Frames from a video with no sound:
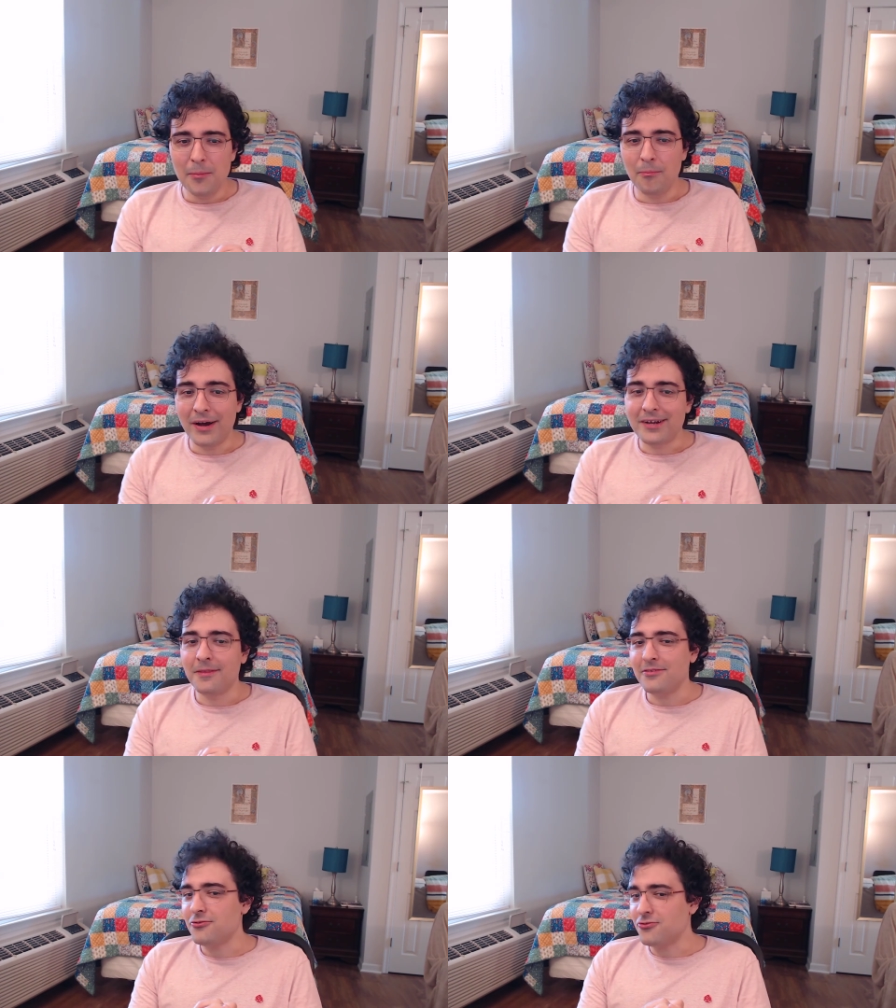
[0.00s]
but
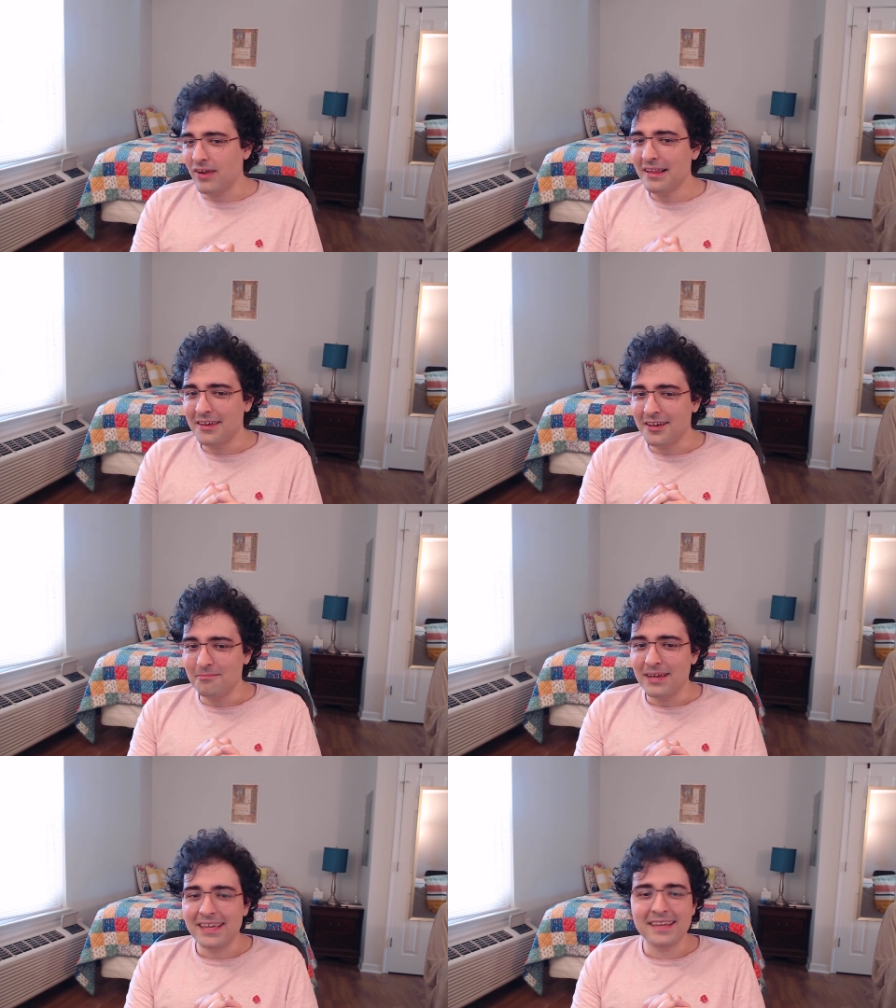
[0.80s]
that
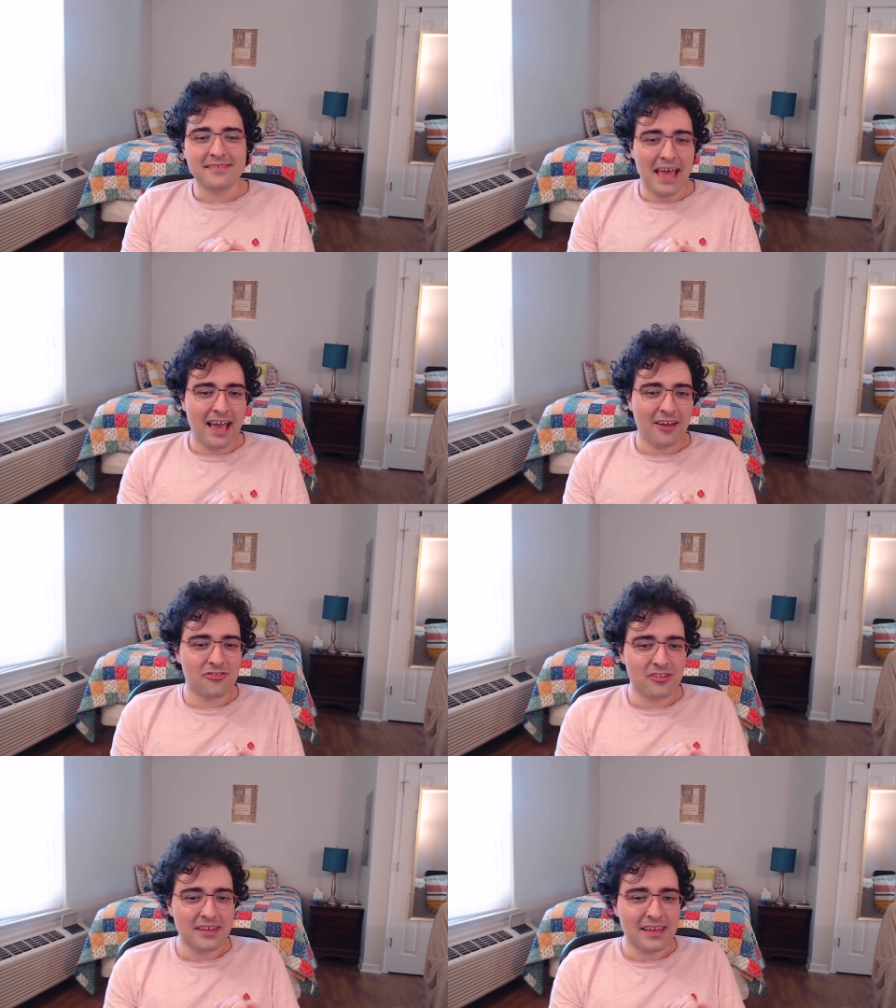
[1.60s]
Trellium is
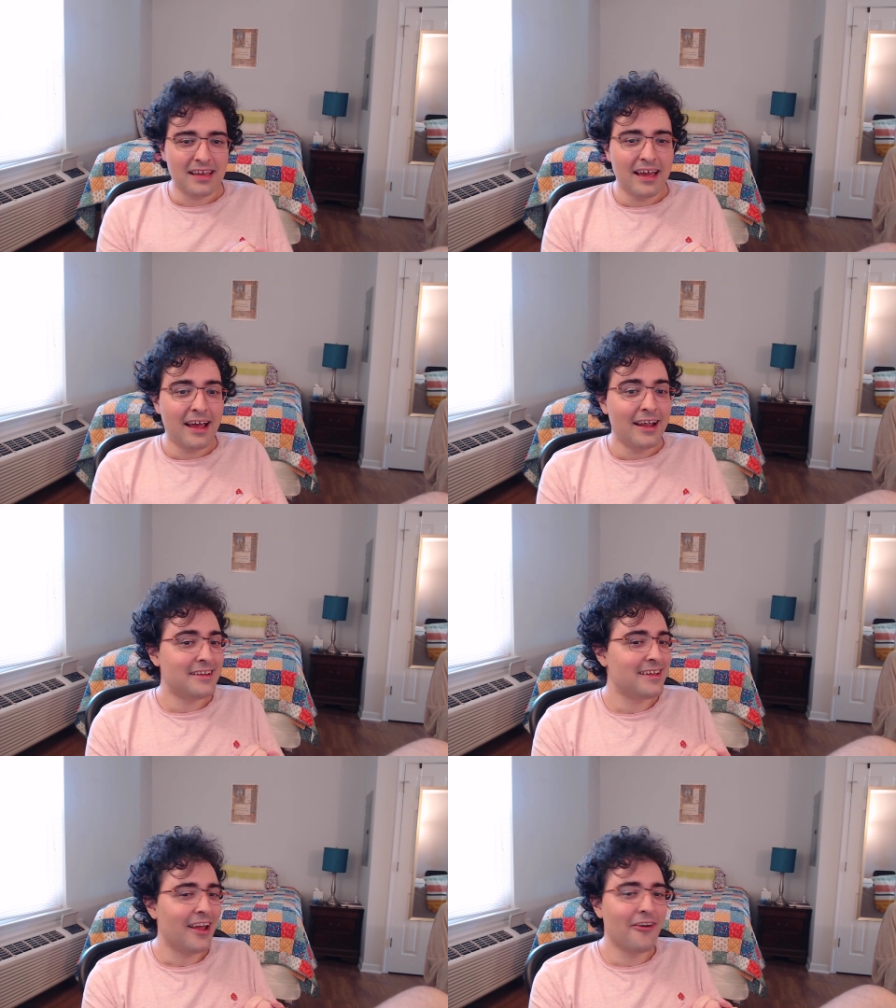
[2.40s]
actually
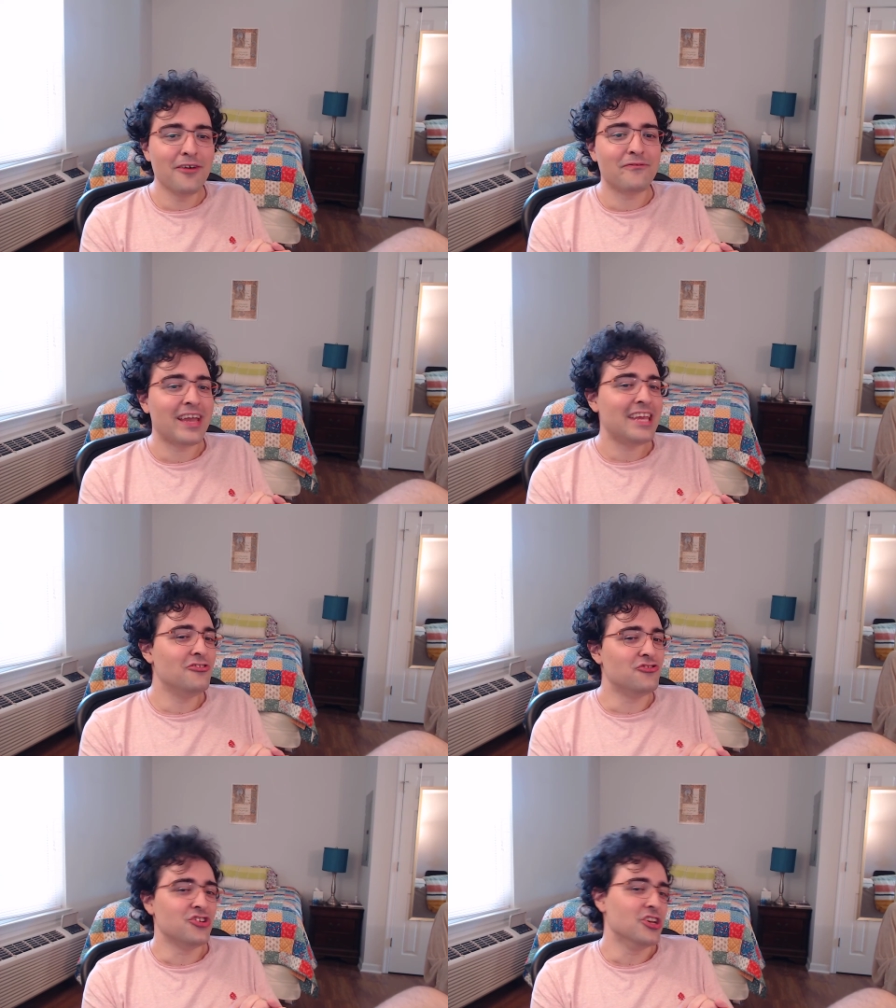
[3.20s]

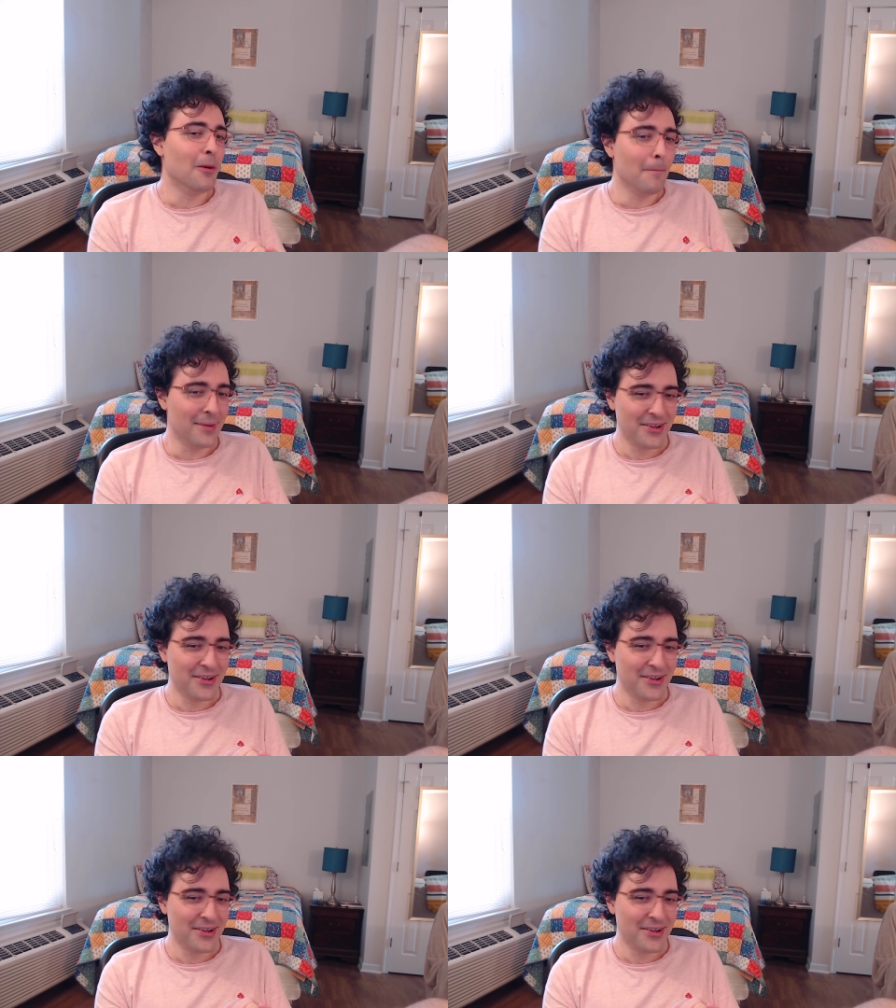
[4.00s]
Teravangium.